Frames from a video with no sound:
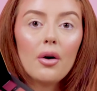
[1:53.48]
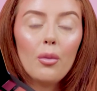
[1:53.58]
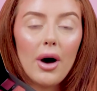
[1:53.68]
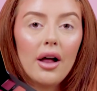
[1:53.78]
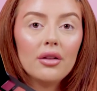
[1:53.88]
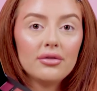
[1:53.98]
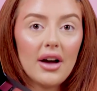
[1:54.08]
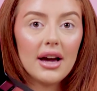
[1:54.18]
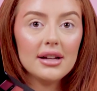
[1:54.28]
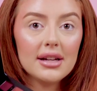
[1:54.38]
while
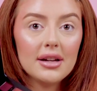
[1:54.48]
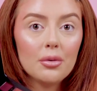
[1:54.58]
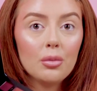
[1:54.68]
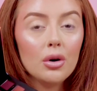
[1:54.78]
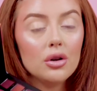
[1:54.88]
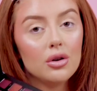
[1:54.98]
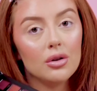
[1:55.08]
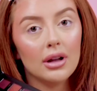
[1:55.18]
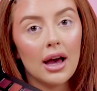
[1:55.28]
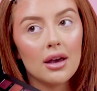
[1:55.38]
finding what you
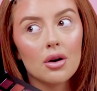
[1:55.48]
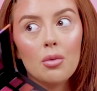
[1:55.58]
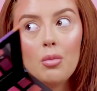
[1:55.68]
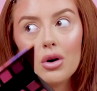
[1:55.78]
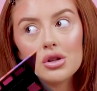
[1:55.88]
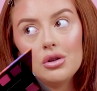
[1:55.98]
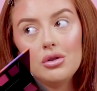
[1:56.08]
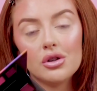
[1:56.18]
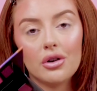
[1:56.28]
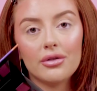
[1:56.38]
like and what
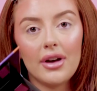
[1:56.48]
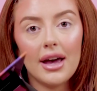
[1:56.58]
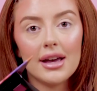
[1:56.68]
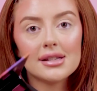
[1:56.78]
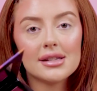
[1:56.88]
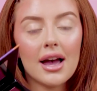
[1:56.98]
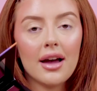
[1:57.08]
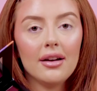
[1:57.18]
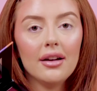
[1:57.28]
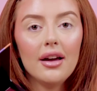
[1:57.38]
suits your face.
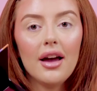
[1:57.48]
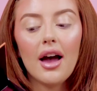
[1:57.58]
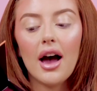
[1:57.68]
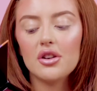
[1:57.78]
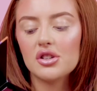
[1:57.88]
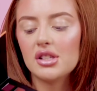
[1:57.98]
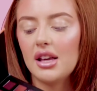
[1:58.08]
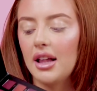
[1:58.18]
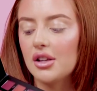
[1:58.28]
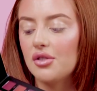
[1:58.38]
And I just
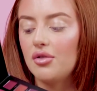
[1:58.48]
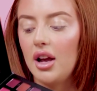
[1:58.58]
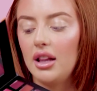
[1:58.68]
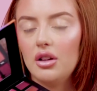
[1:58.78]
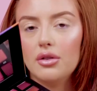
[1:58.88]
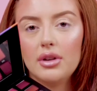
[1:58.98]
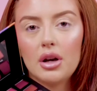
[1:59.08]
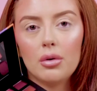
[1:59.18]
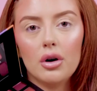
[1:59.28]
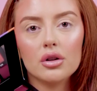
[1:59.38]
think that's a really lovely
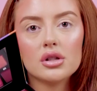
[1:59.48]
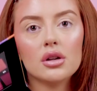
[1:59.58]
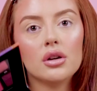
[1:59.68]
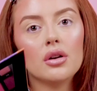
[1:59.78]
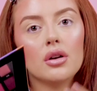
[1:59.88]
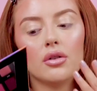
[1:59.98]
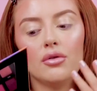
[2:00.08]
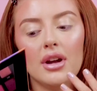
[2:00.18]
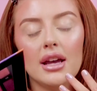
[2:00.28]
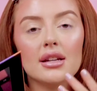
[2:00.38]
quote to
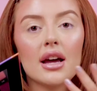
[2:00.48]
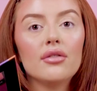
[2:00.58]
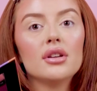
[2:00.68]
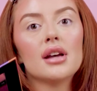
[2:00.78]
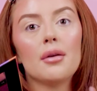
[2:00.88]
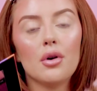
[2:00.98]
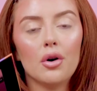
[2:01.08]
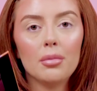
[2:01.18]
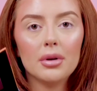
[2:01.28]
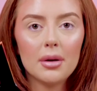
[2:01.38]
read every time you
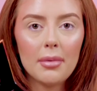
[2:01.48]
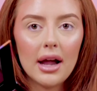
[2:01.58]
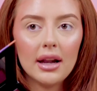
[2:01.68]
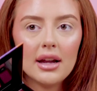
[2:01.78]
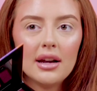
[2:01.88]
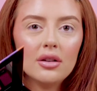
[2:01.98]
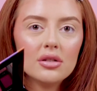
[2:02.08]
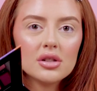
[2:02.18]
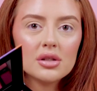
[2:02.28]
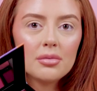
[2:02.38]
open the palette, and it'll just